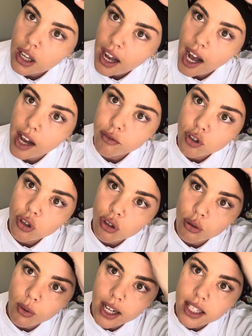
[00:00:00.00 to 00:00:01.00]
I have
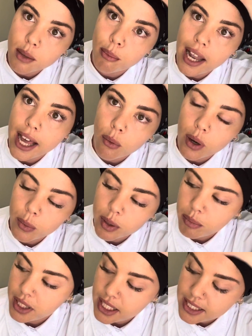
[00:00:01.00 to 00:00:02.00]
2 ones, a black one with
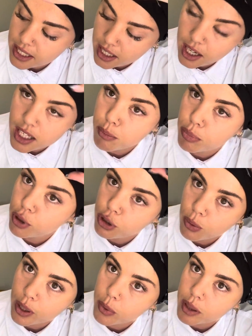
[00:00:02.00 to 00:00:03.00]
beads and a nice blue
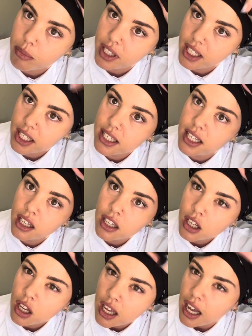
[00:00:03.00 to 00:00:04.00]
one with beads.
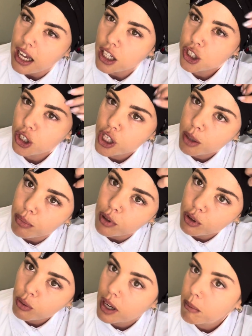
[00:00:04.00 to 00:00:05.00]
I'll show you the
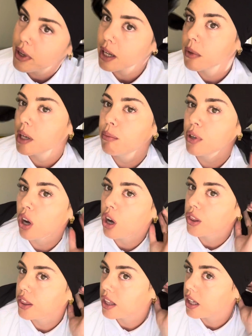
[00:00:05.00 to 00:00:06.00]
blue one, but I'm going to put
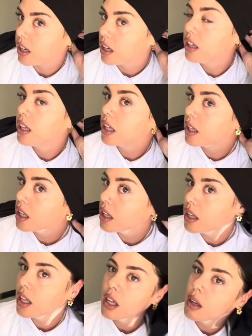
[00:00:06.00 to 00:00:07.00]
on the
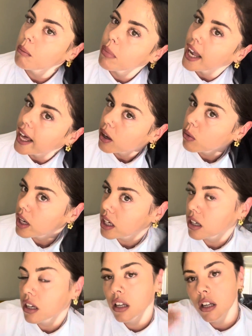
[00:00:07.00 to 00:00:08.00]
black one.